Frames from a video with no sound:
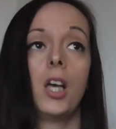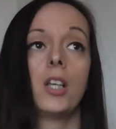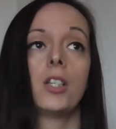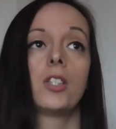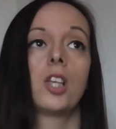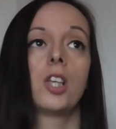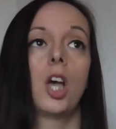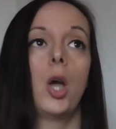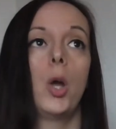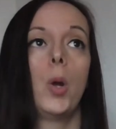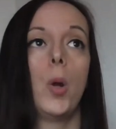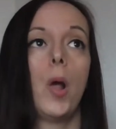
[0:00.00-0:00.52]

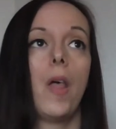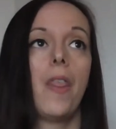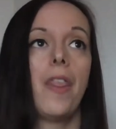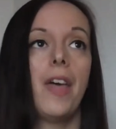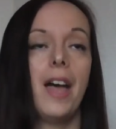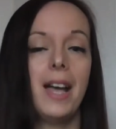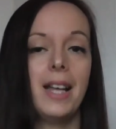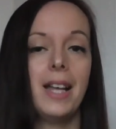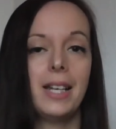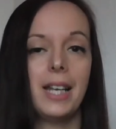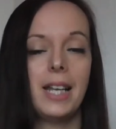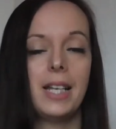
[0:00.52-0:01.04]
So
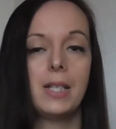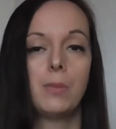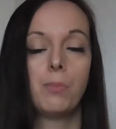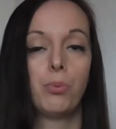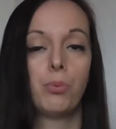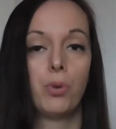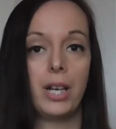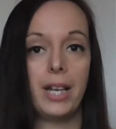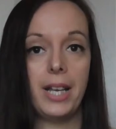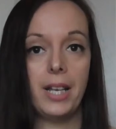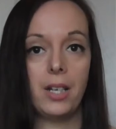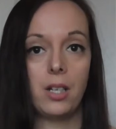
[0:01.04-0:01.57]
that is
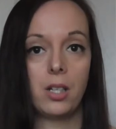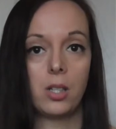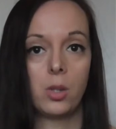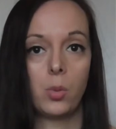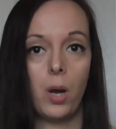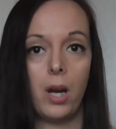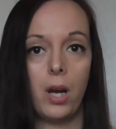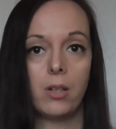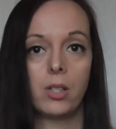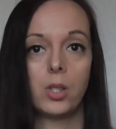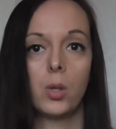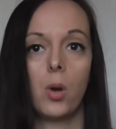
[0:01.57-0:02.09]
brilliant as well.